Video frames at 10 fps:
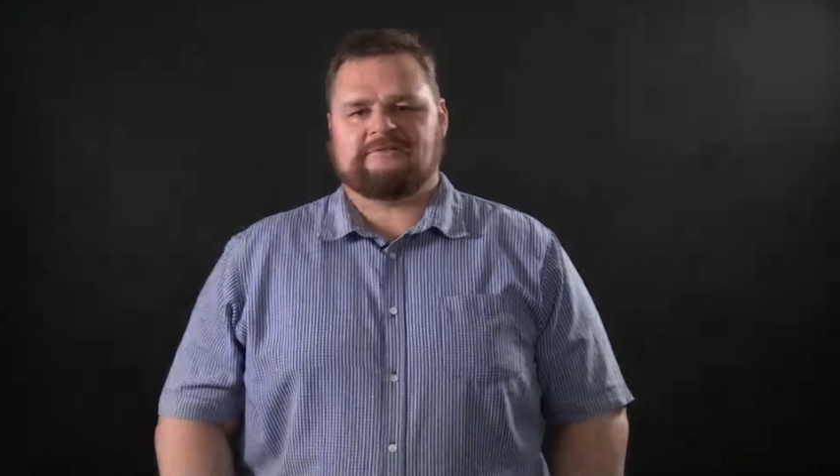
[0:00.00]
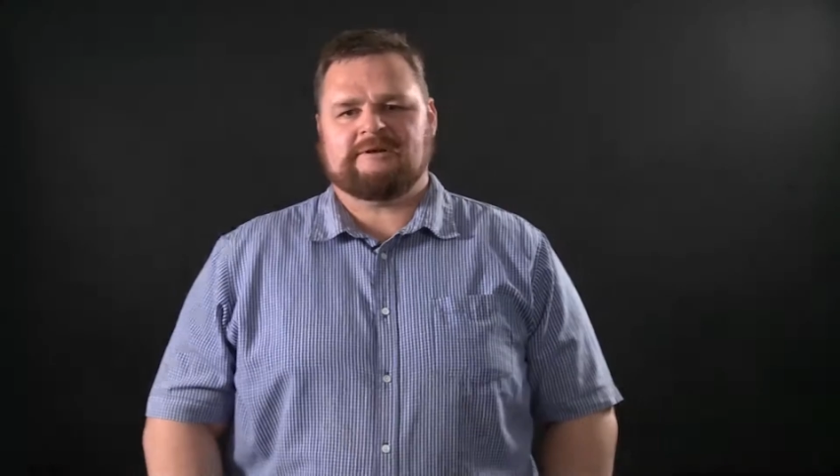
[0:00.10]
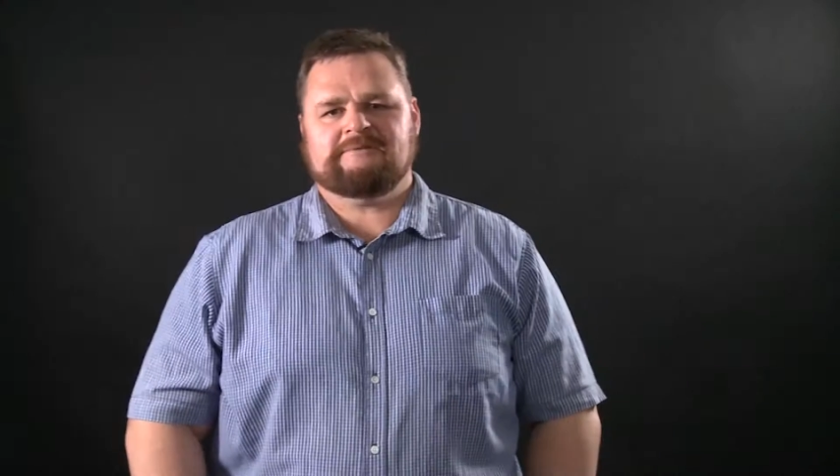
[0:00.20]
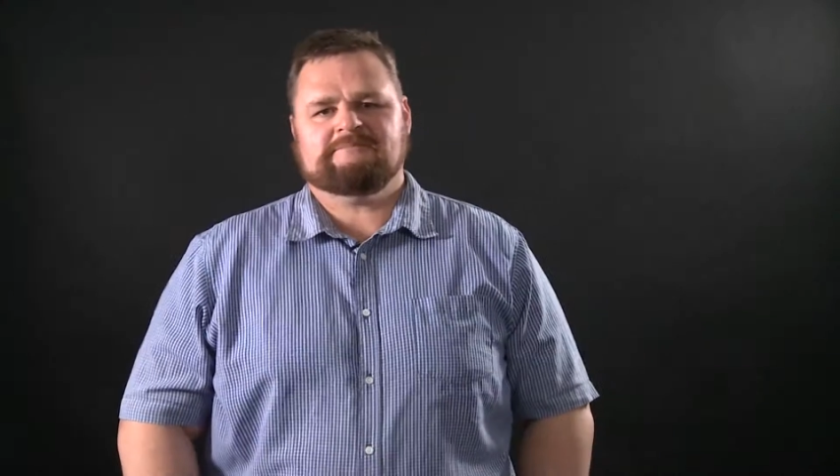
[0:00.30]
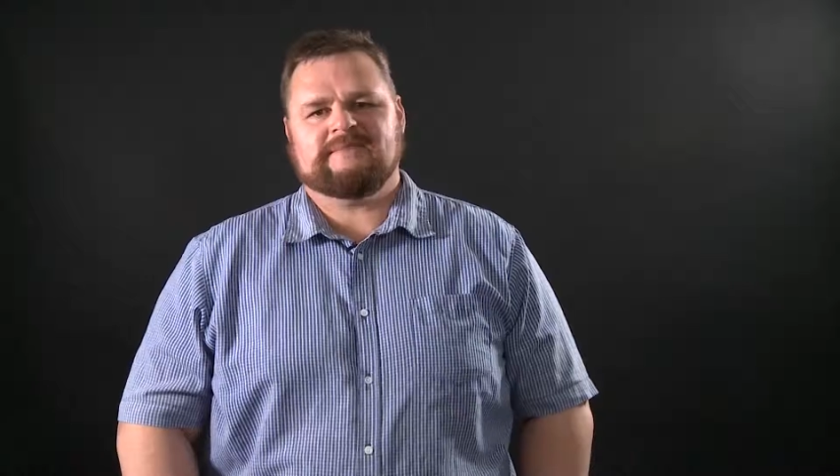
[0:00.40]

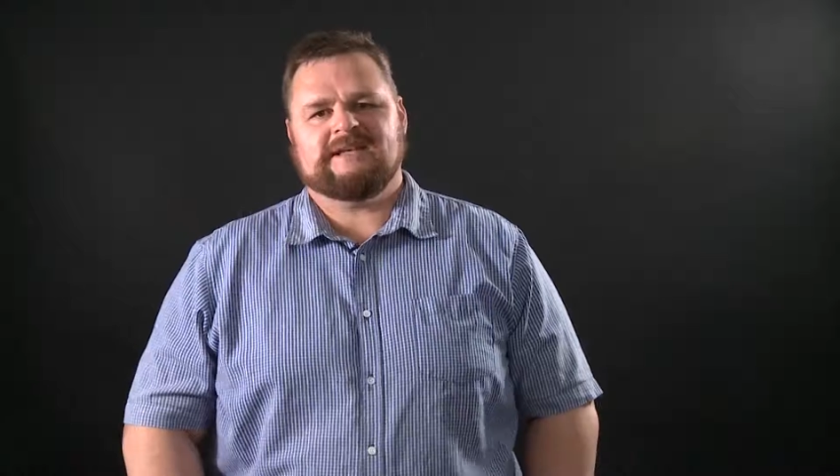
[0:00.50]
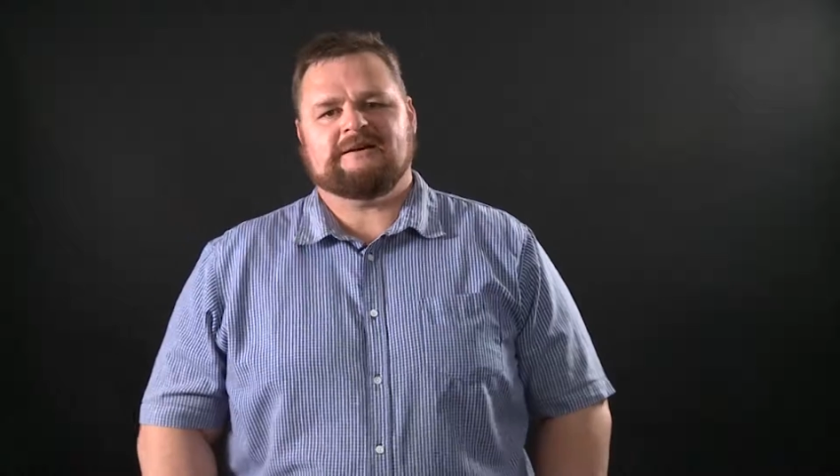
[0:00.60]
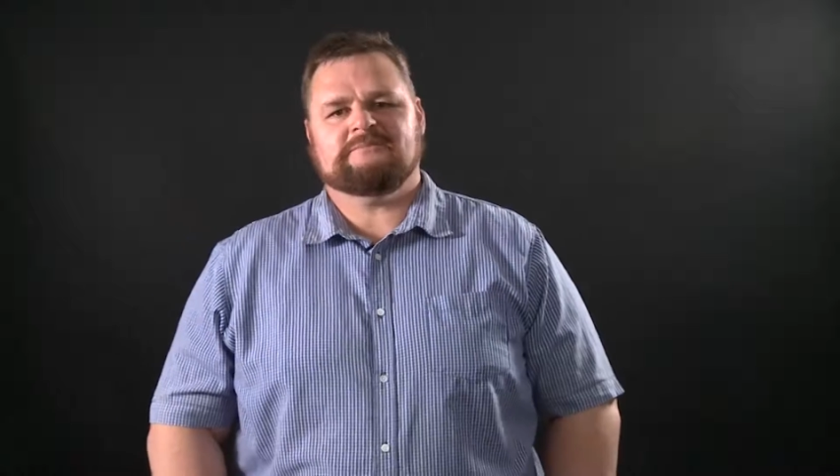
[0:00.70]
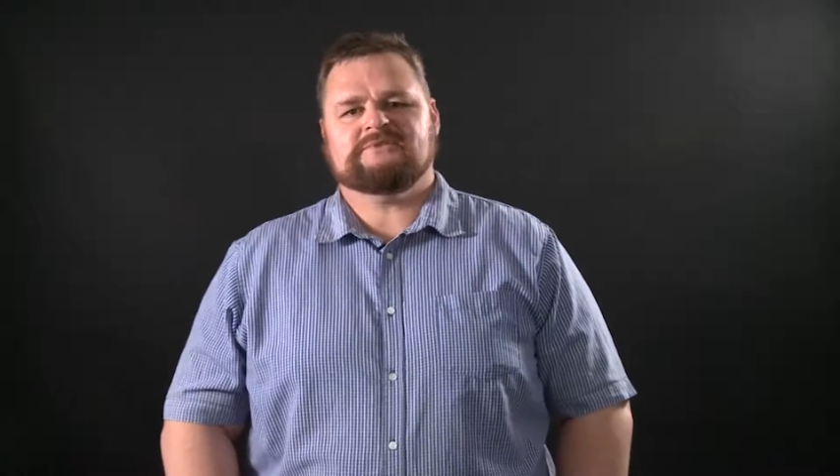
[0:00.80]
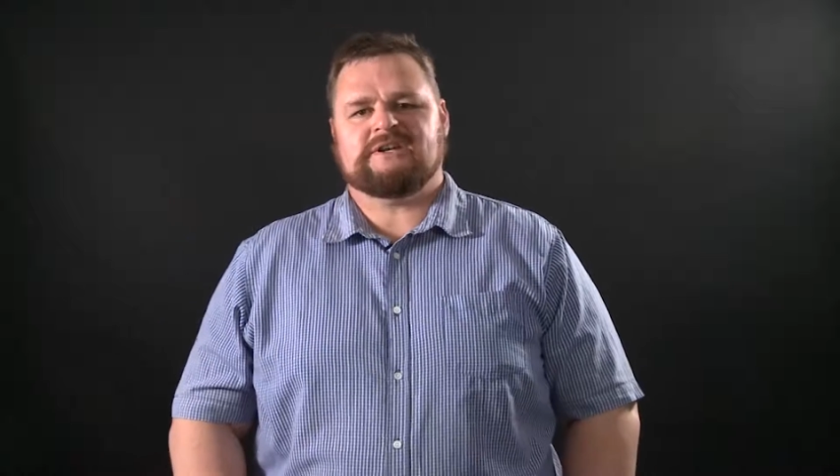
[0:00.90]
everyone,
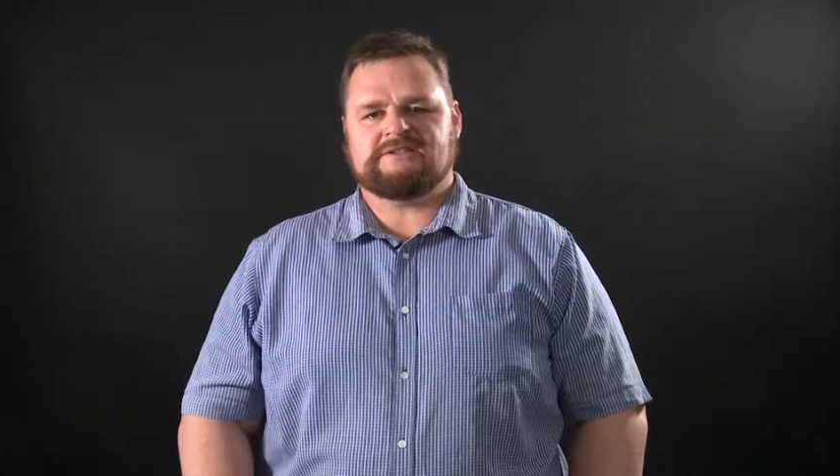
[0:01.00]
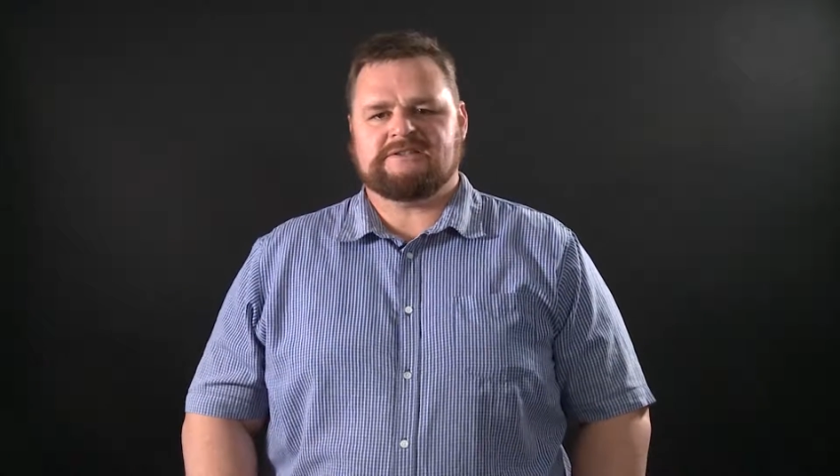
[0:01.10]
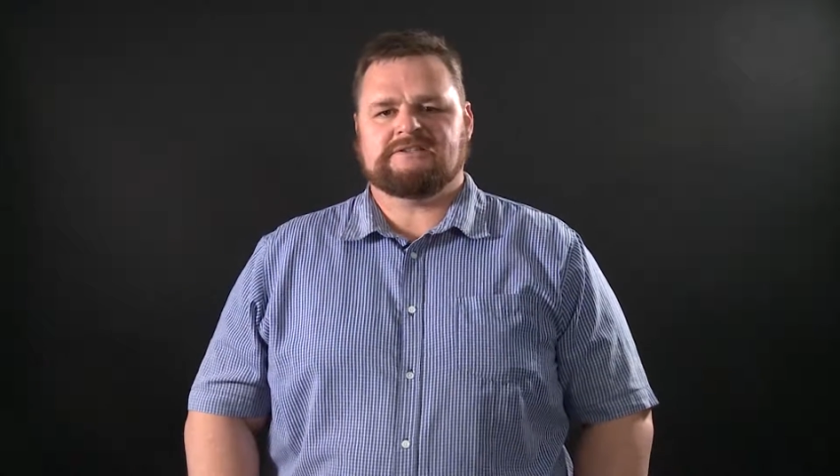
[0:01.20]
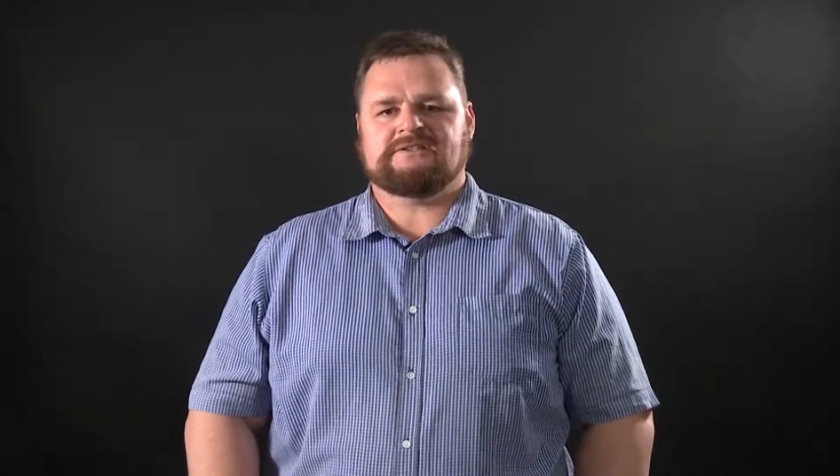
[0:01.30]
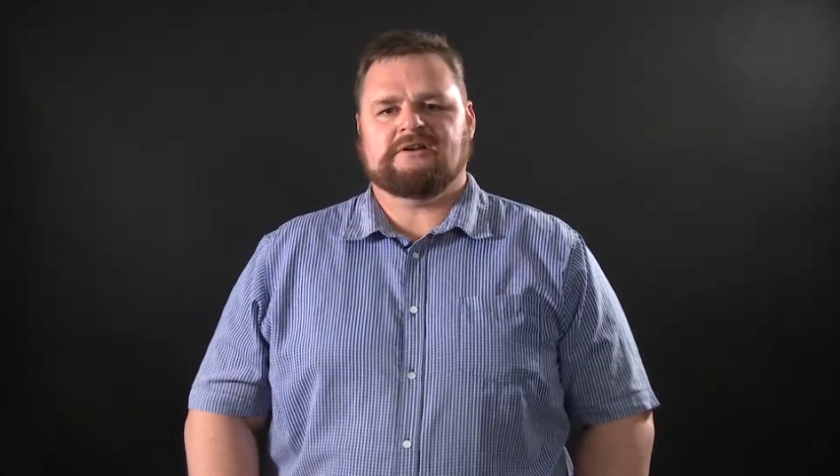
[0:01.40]
I'm
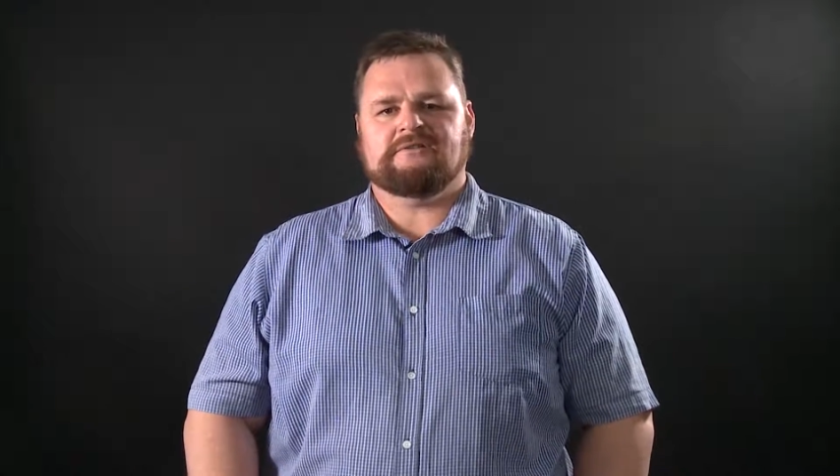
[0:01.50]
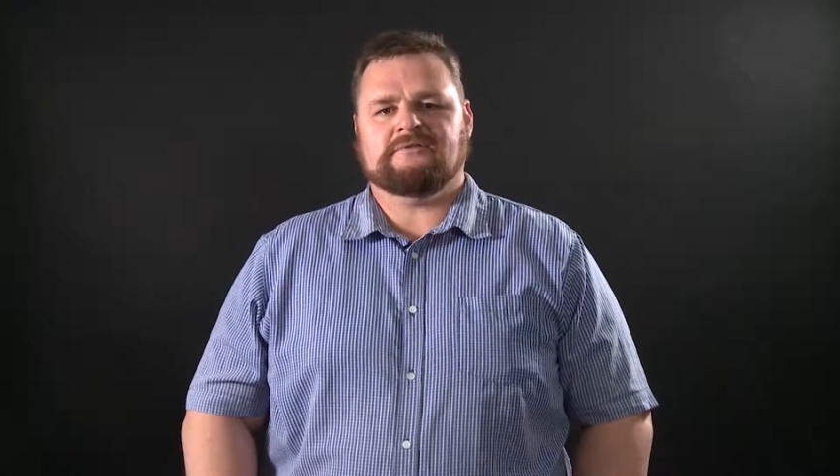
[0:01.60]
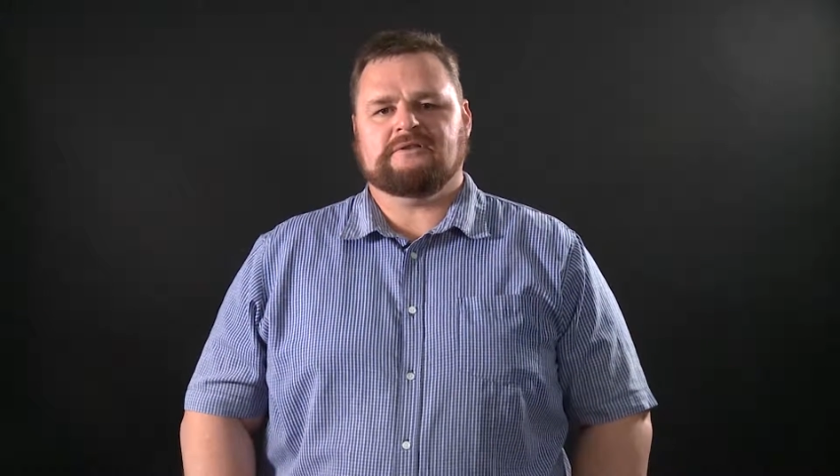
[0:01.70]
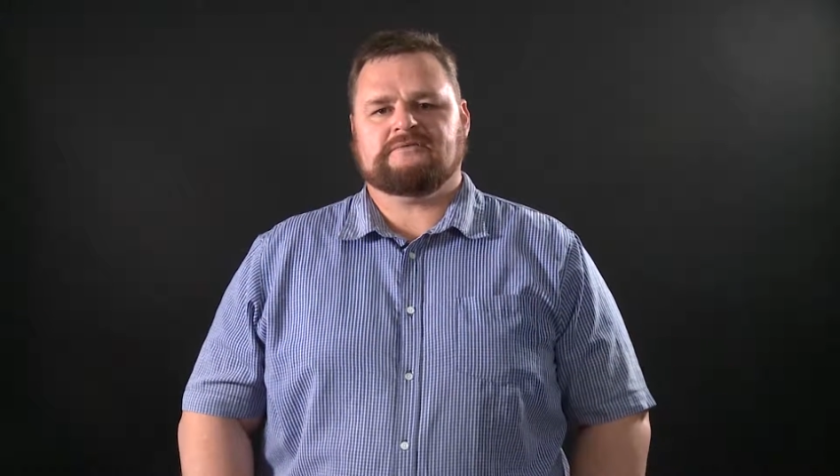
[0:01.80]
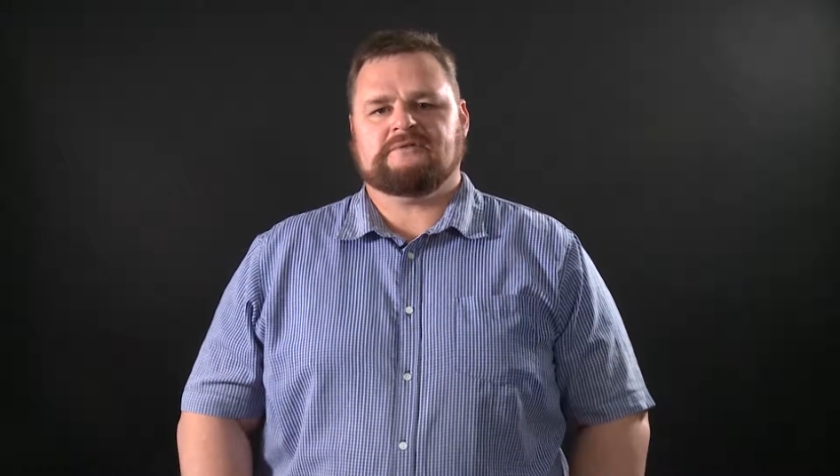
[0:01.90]
Jason Snyder-Fuller